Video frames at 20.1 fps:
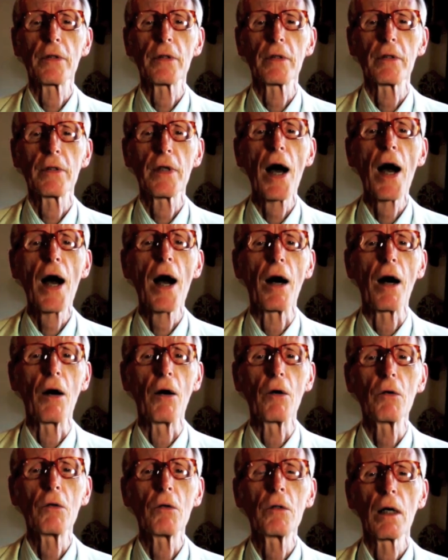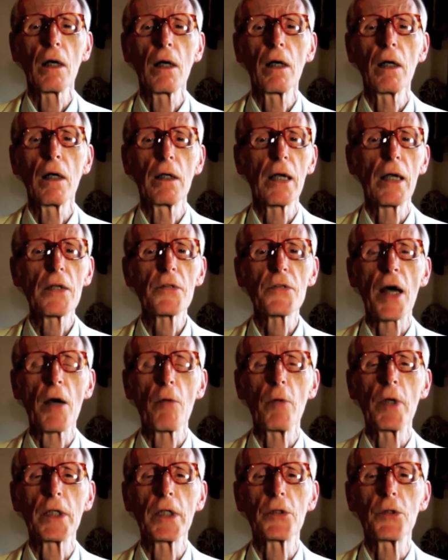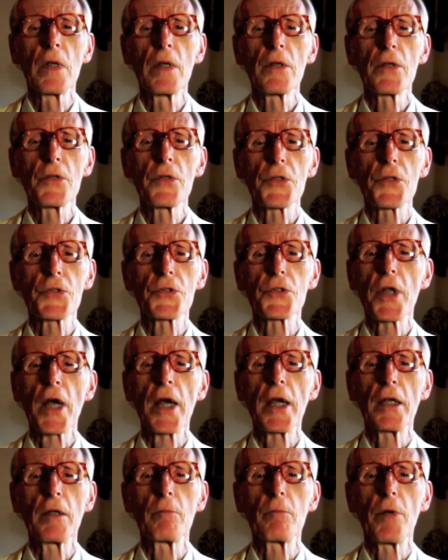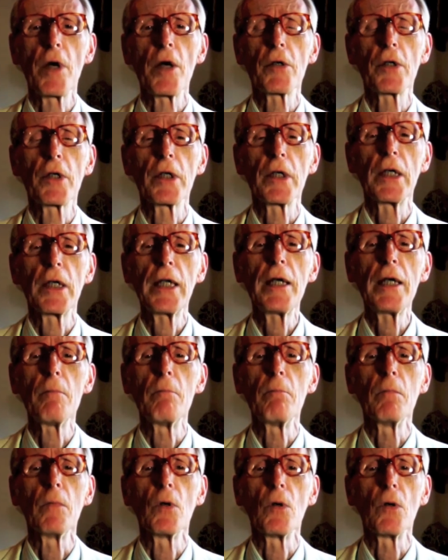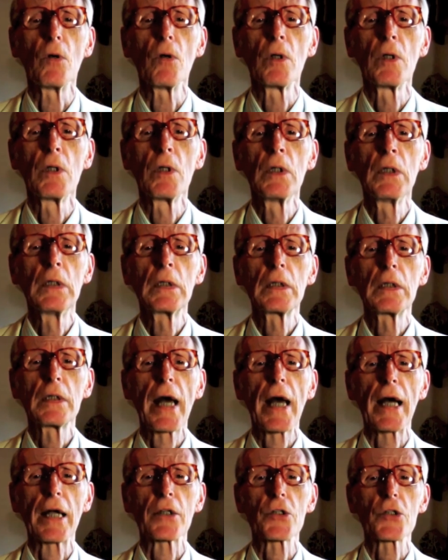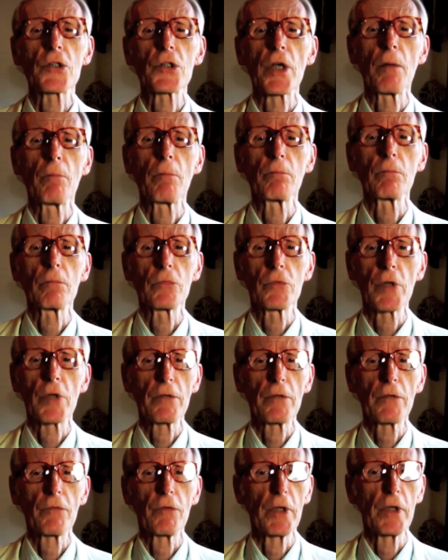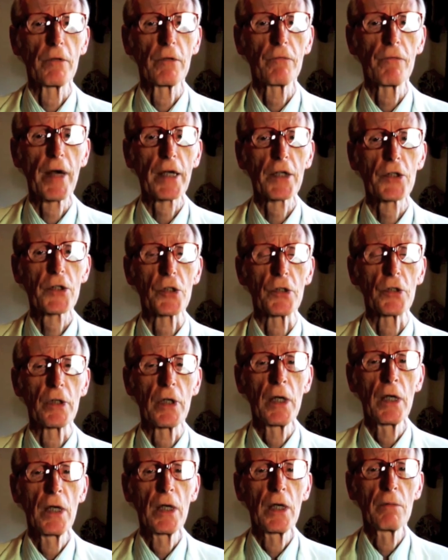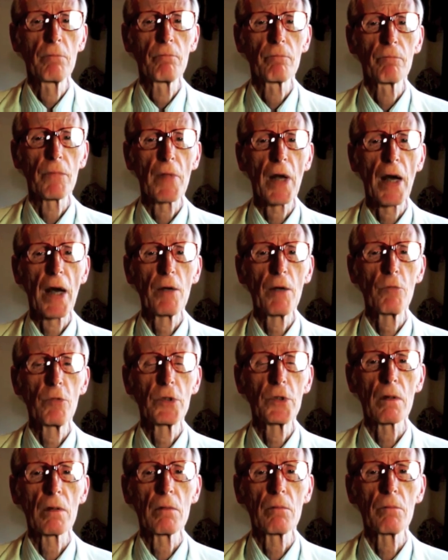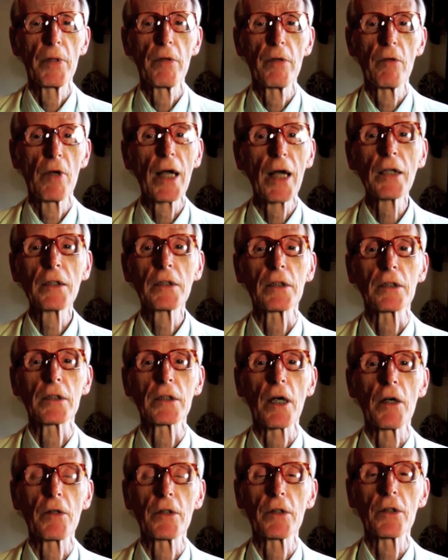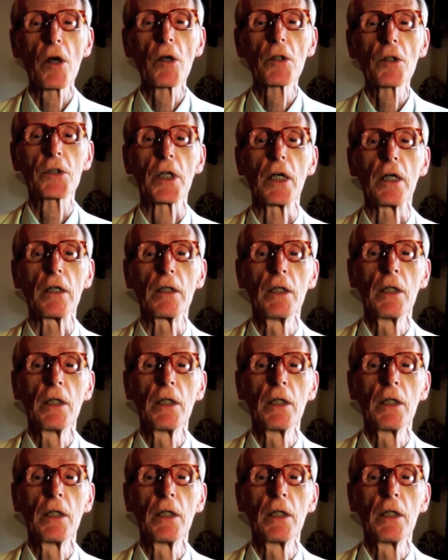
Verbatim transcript: Now, unless I were to sustain a broken limb or catch some dreadful infection, I would be reluctant to go to the doctor.